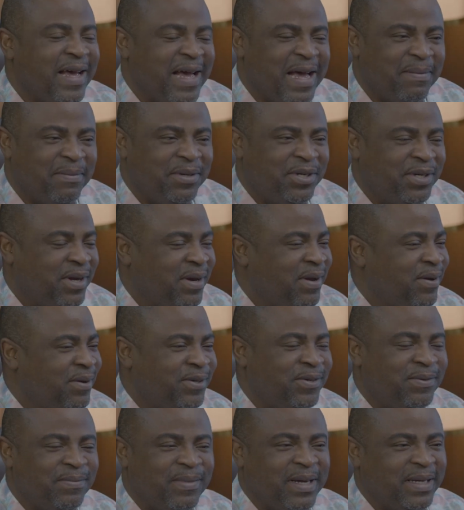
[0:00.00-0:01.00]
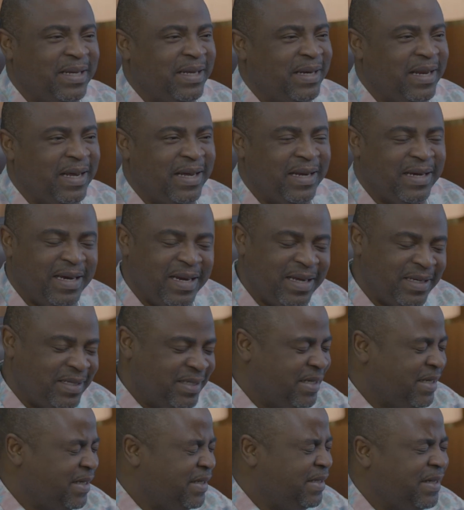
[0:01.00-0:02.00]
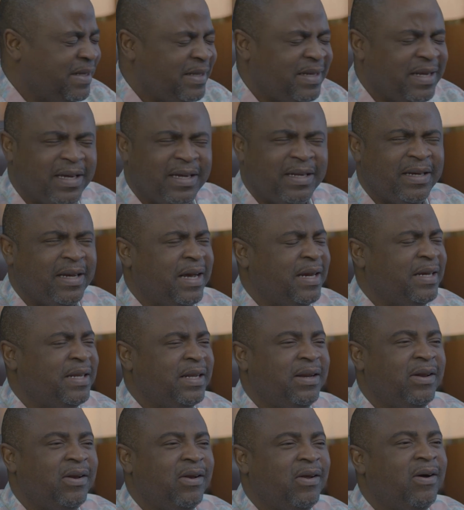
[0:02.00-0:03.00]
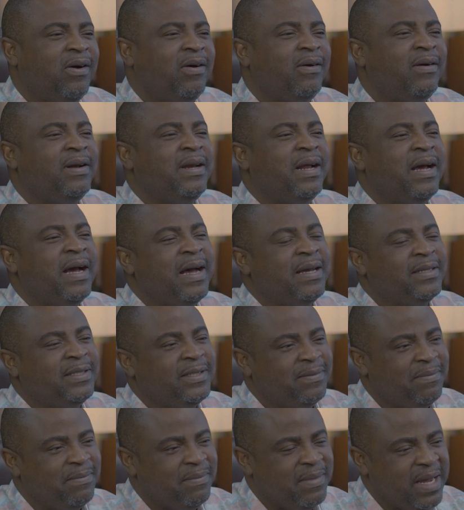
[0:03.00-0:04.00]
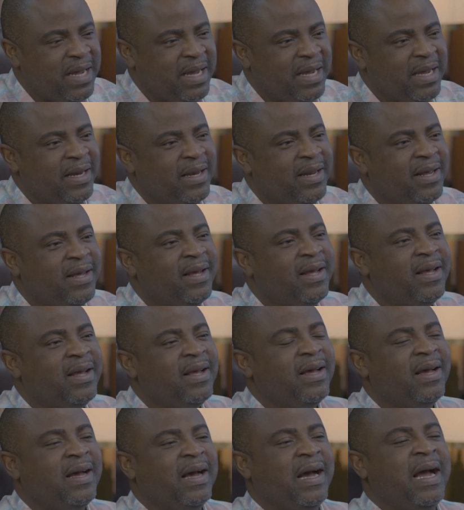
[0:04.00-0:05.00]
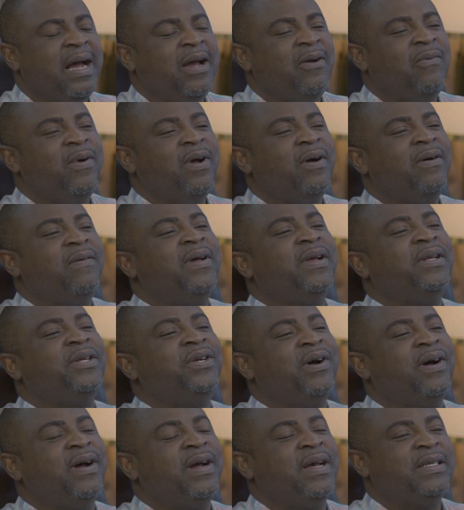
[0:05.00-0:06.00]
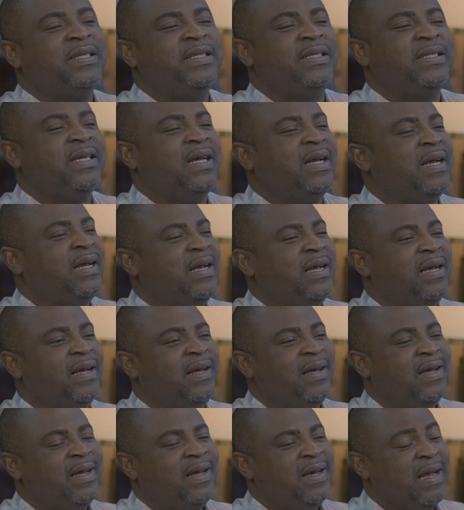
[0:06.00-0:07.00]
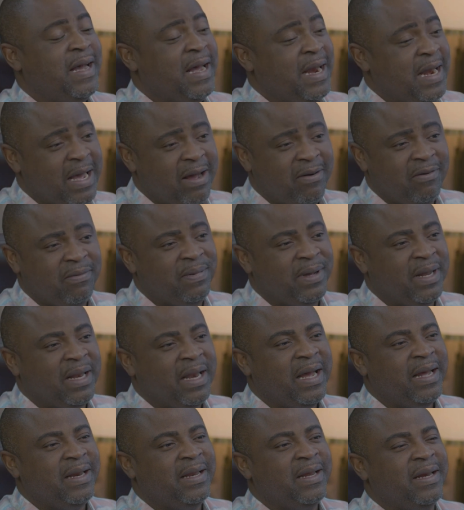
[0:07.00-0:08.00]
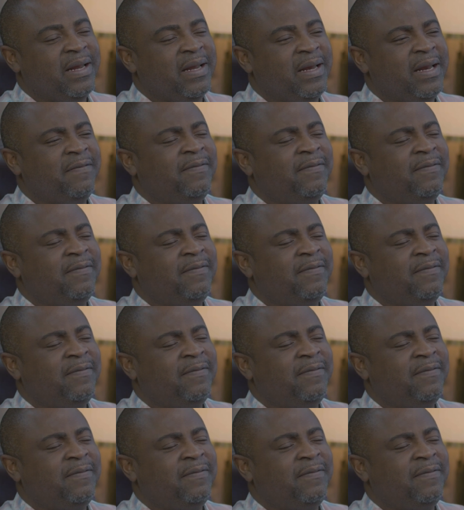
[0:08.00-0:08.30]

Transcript: I'm Sola Osunmakinde. This is the day that the Lord has made. I will rejoice and I will be glad in it.